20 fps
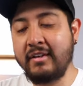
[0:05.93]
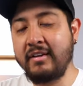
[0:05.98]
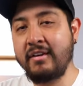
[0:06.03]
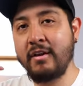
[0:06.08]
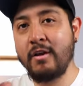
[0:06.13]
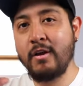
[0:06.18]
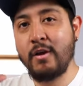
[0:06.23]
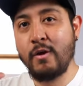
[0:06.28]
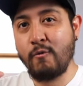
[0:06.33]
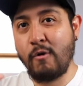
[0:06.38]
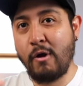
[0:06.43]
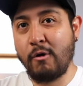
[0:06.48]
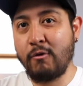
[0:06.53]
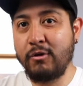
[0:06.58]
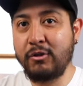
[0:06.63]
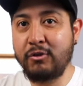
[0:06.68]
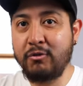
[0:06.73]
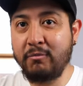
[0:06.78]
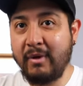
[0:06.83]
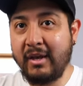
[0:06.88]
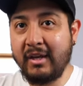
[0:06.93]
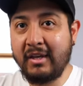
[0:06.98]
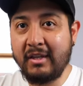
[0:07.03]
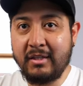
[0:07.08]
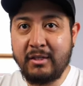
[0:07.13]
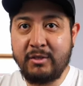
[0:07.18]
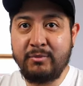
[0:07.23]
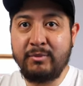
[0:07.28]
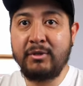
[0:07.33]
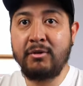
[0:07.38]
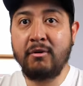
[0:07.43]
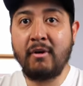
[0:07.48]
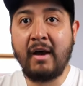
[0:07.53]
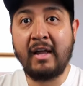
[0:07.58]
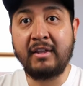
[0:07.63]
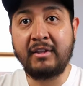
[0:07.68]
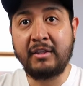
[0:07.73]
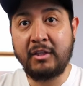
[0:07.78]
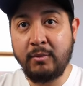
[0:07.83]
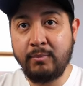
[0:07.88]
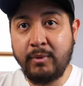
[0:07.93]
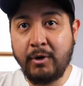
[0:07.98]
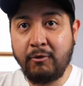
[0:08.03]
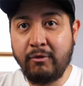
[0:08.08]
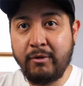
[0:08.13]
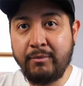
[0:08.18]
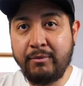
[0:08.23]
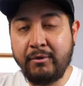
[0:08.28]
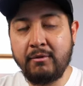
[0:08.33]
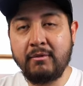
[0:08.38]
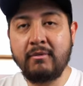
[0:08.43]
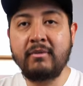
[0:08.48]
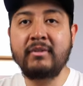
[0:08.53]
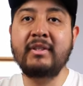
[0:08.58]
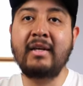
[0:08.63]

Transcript: We are going to make in this video a deeper review.